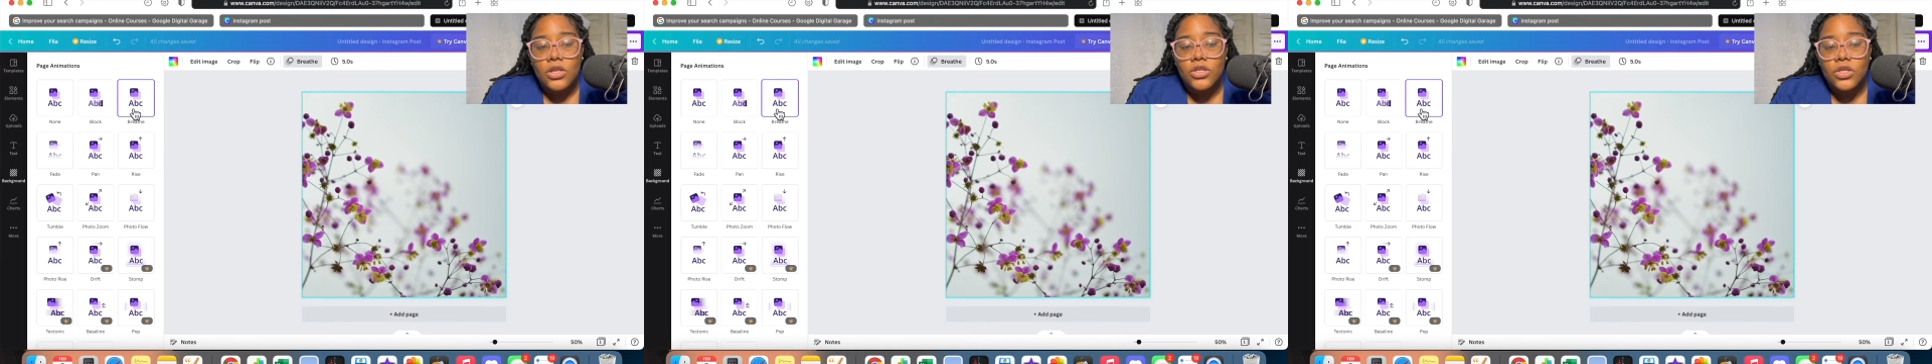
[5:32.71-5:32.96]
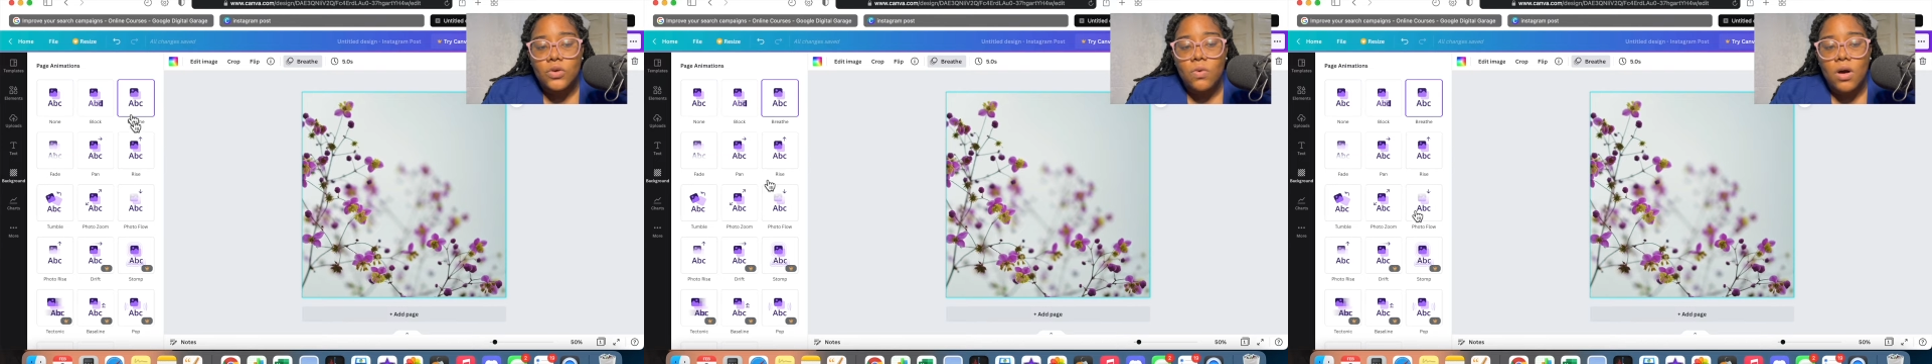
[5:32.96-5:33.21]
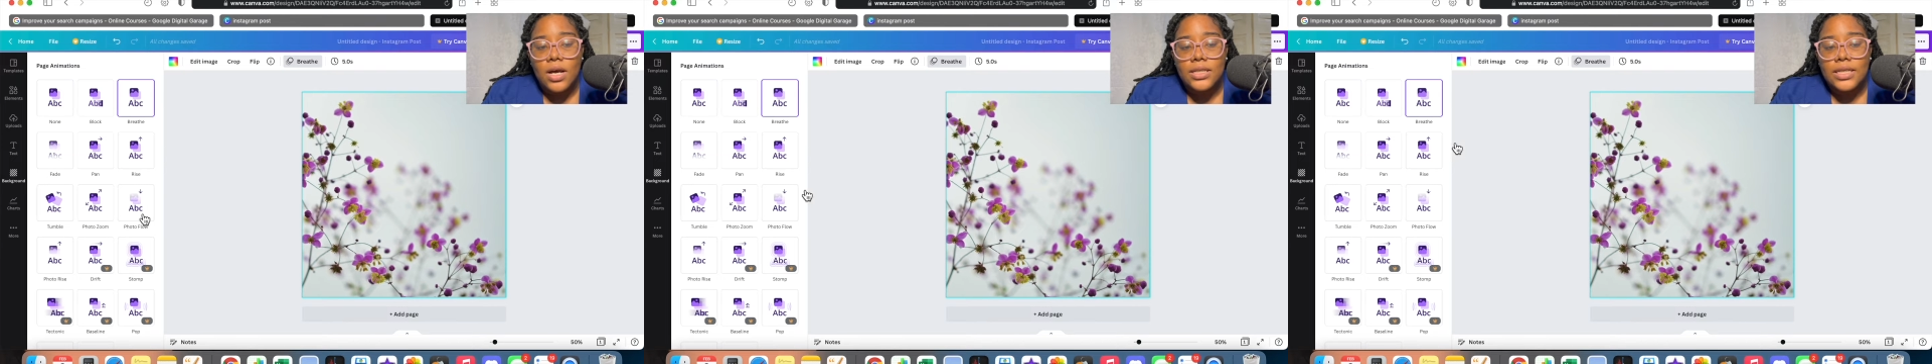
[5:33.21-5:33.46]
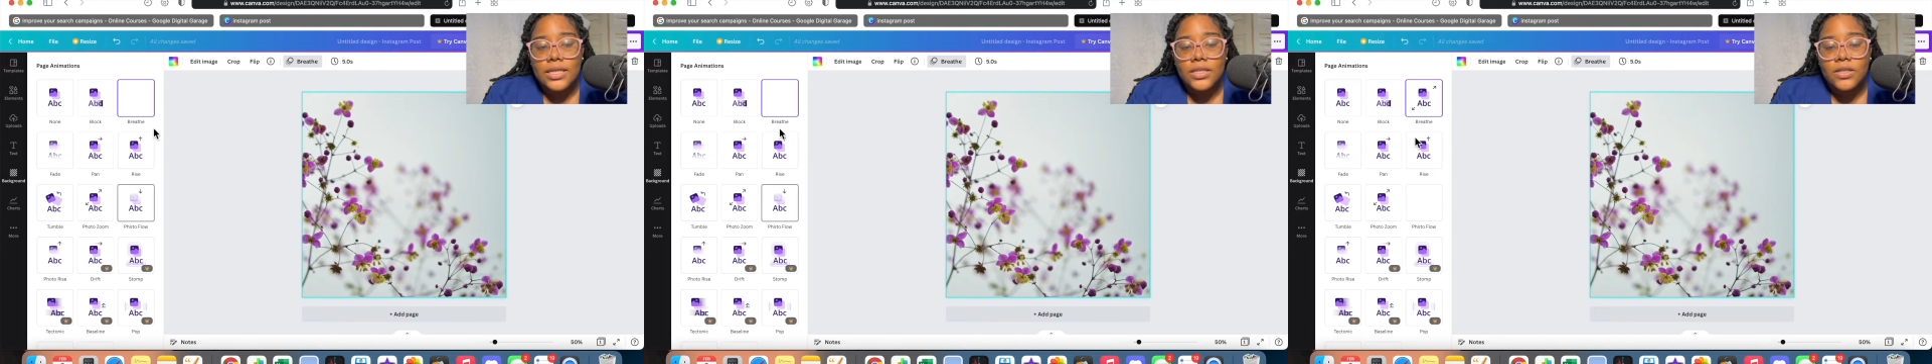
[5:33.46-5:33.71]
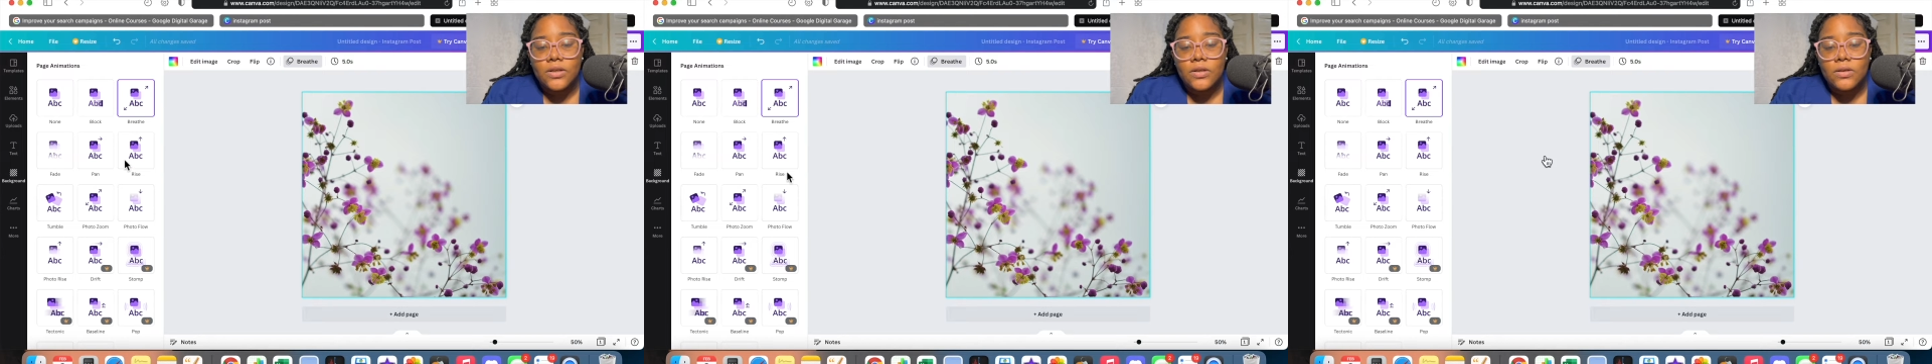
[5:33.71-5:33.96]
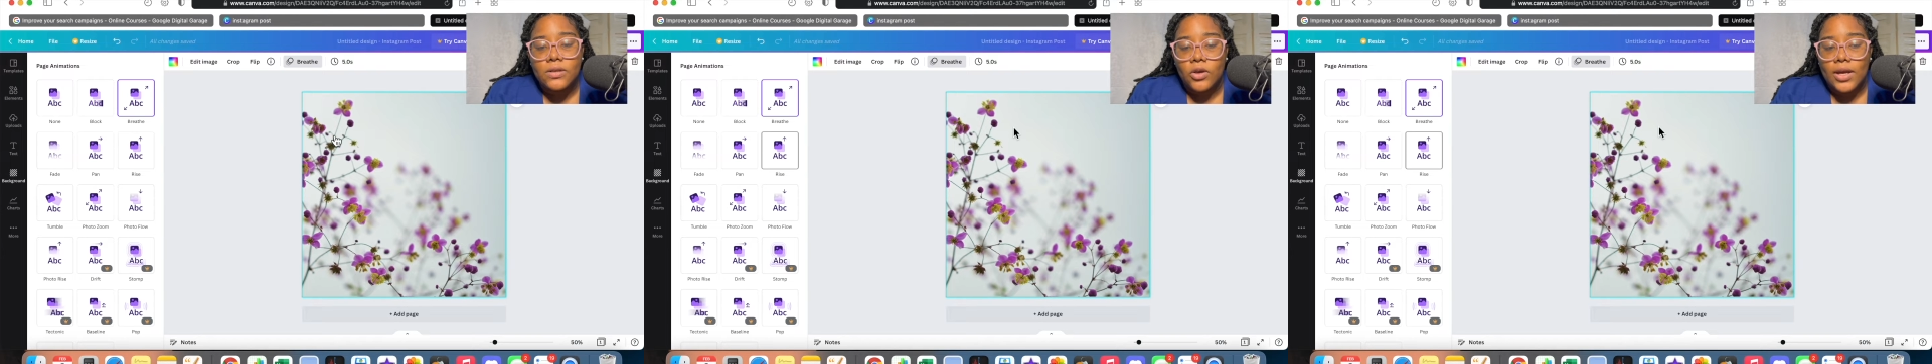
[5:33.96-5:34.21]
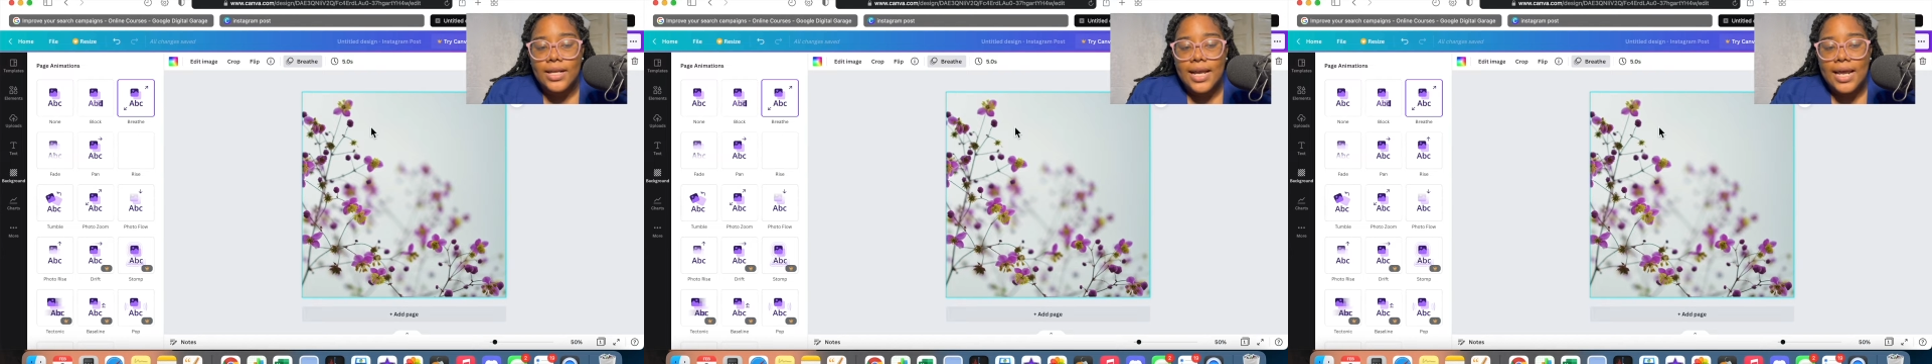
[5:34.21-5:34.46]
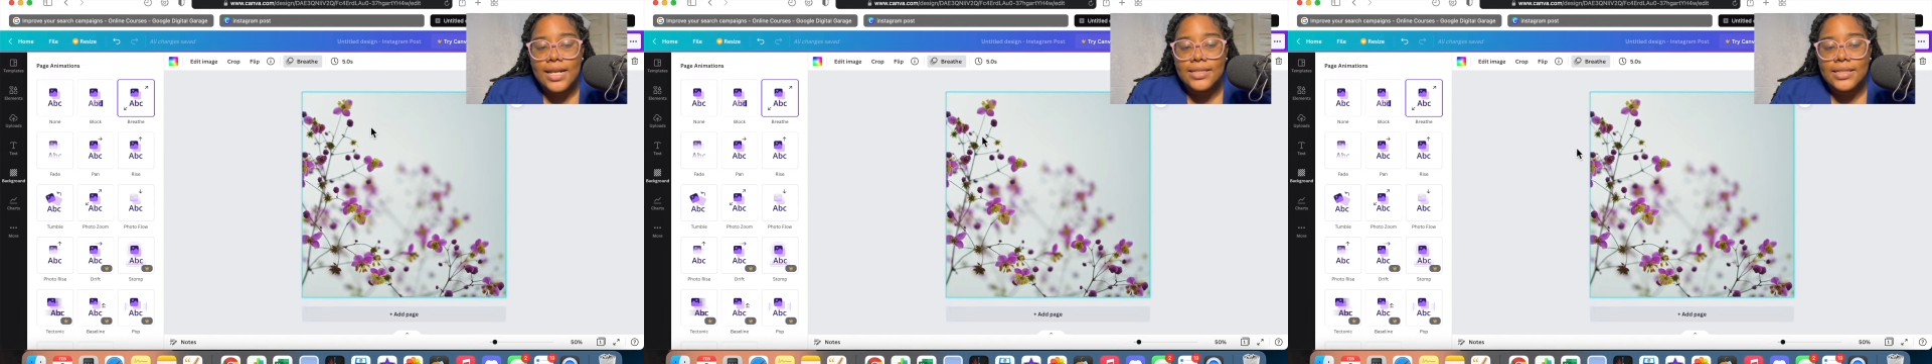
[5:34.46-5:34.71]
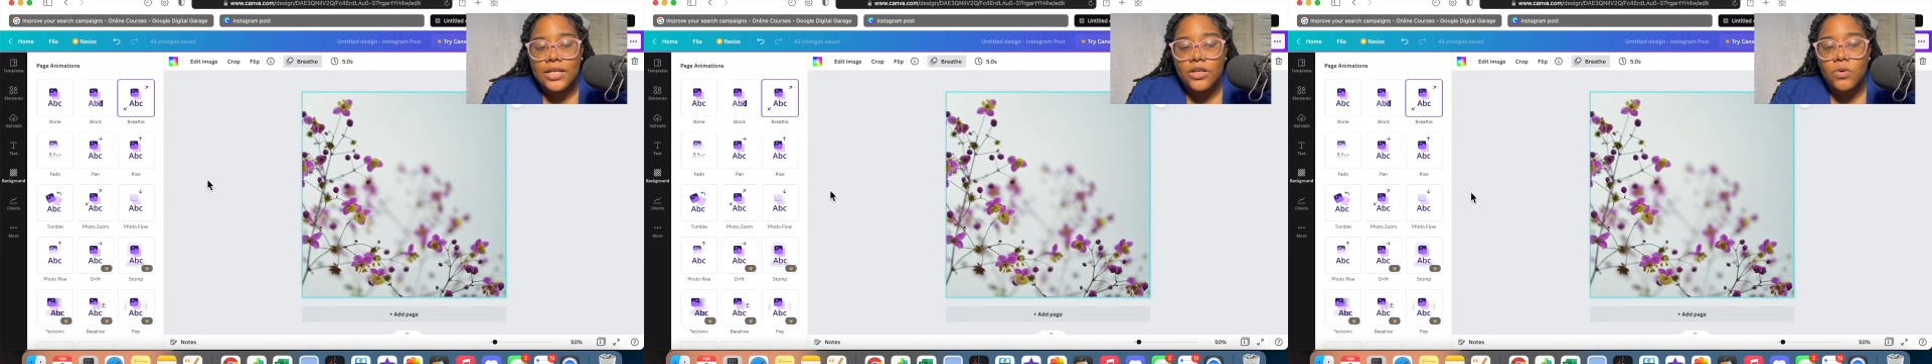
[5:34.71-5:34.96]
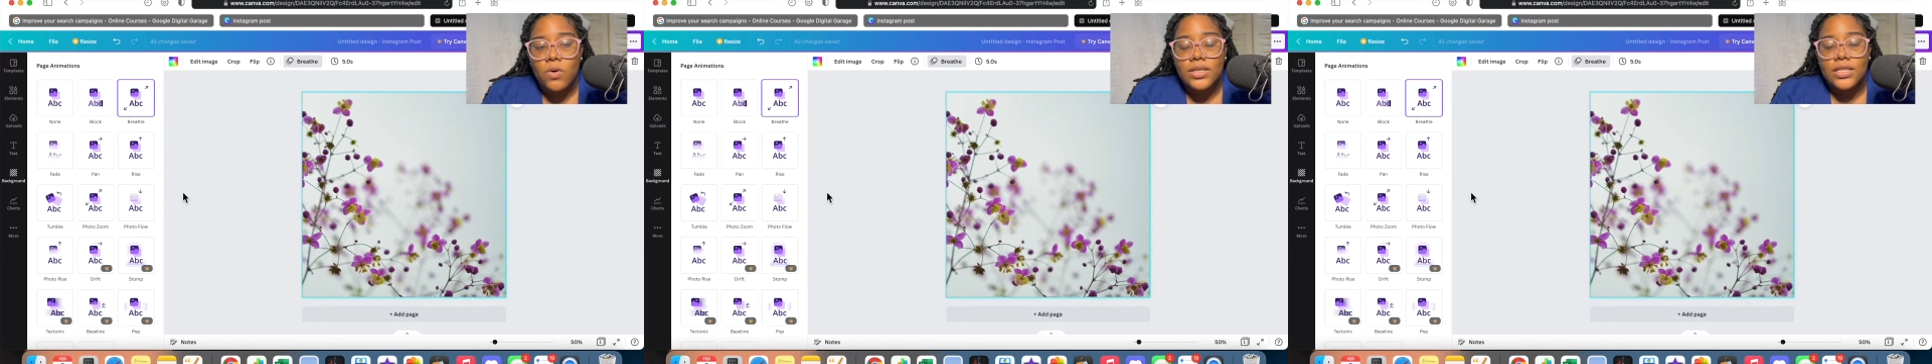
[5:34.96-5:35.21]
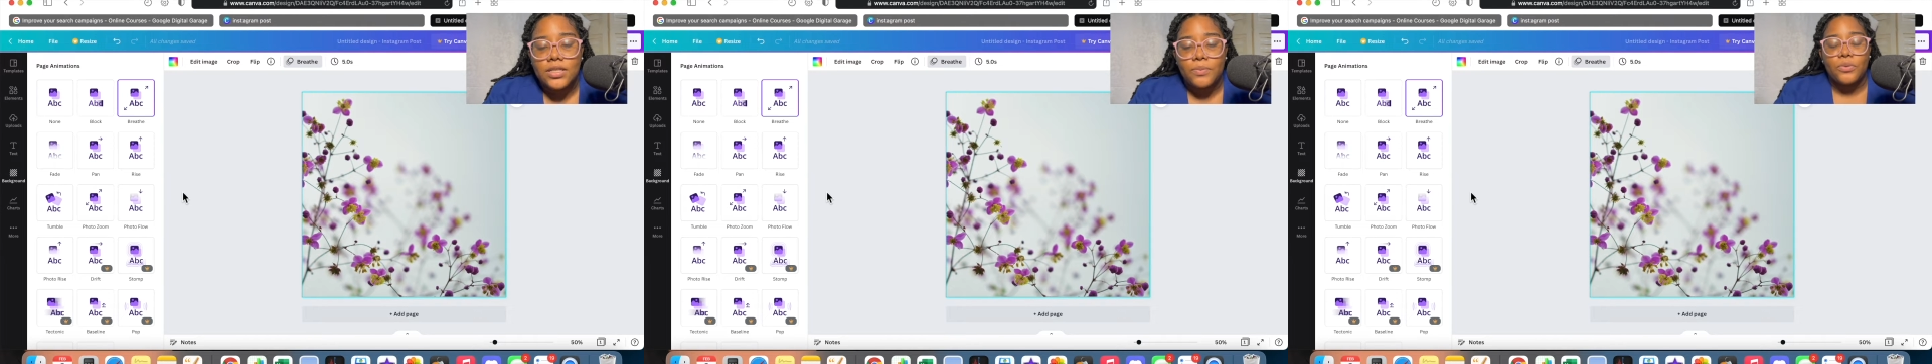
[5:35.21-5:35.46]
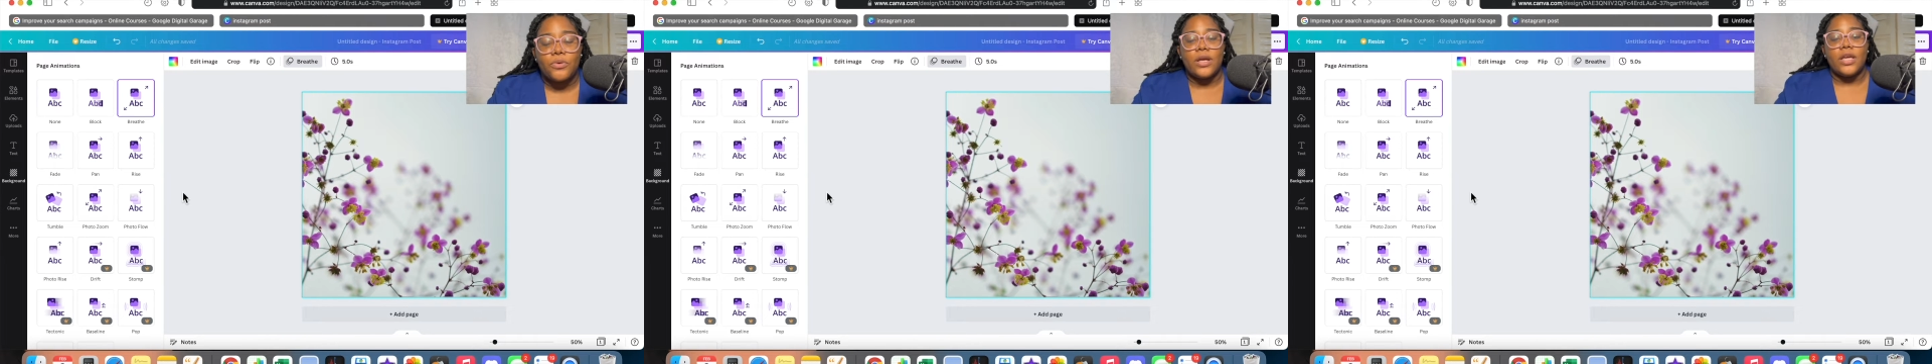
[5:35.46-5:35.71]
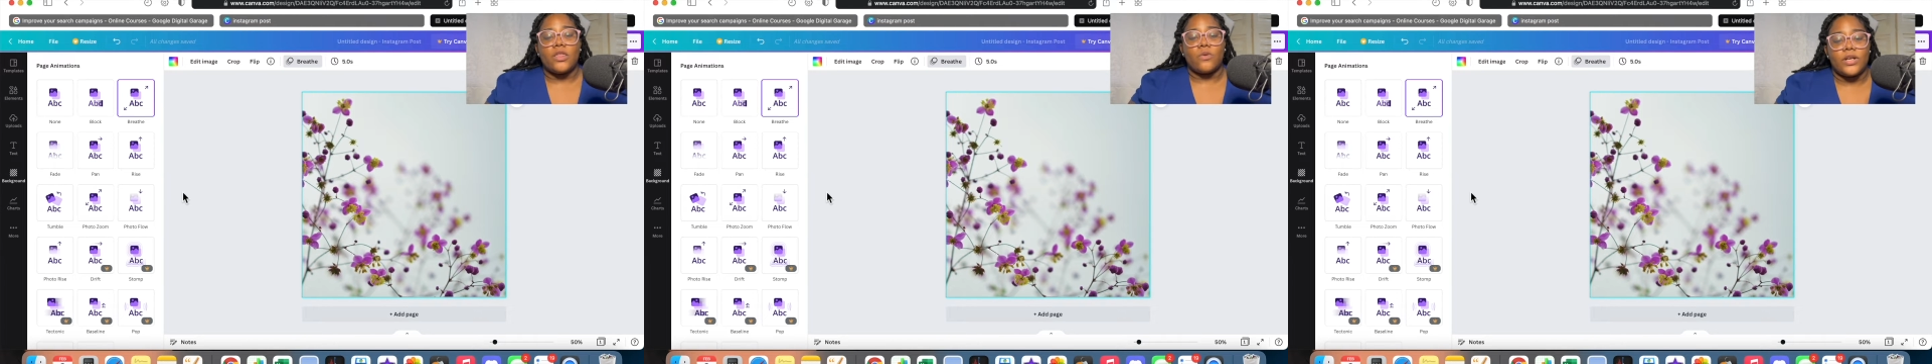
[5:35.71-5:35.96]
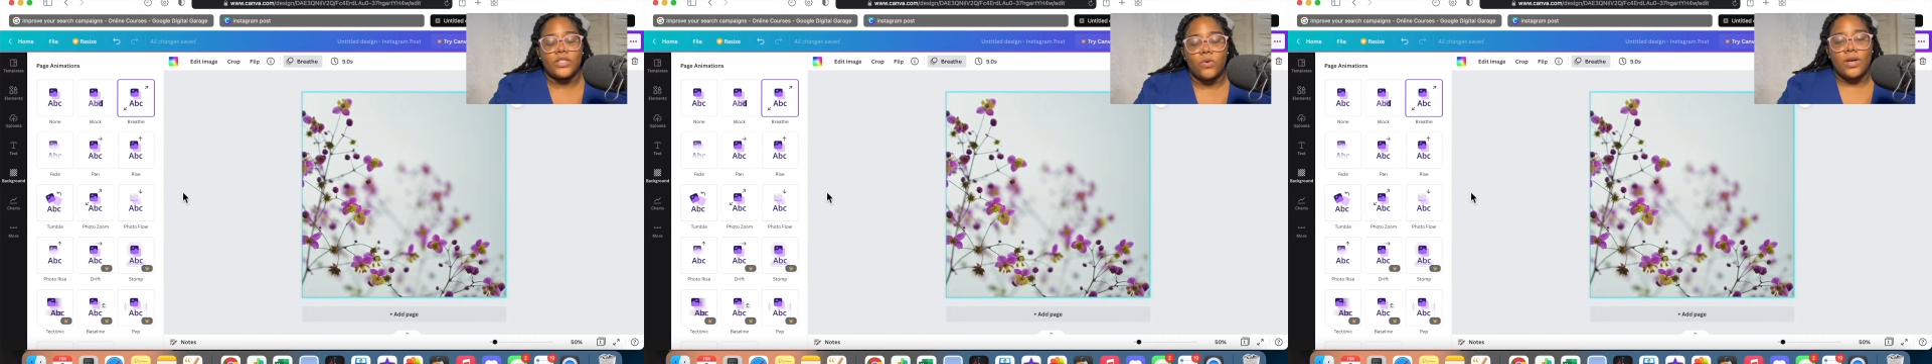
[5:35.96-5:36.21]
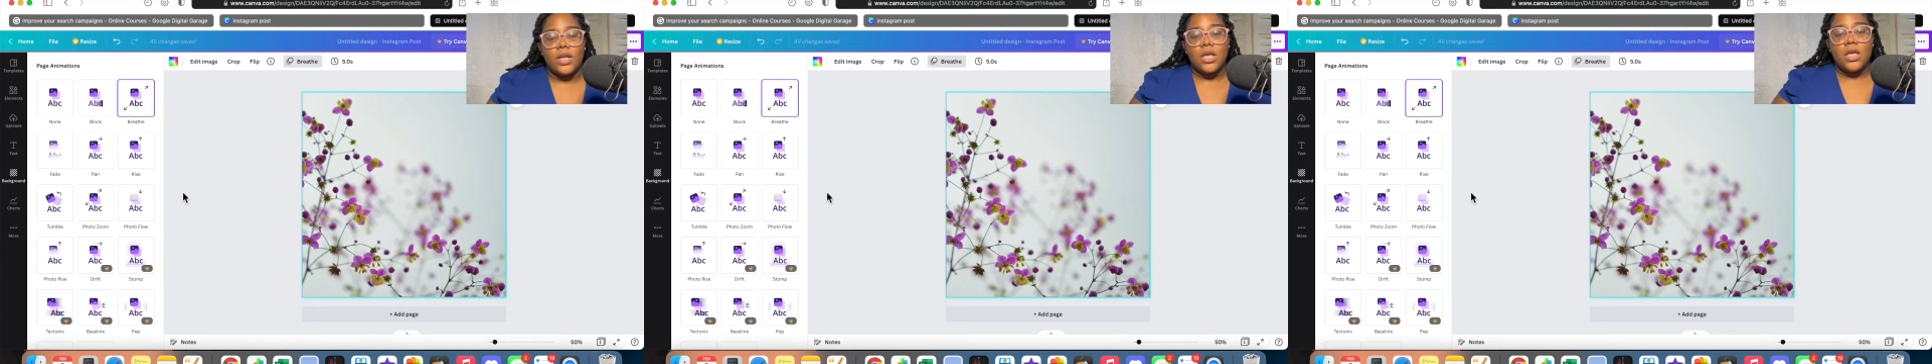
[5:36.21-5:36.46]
Do you want it to, you can kind of see, do you want it to breathe where it's going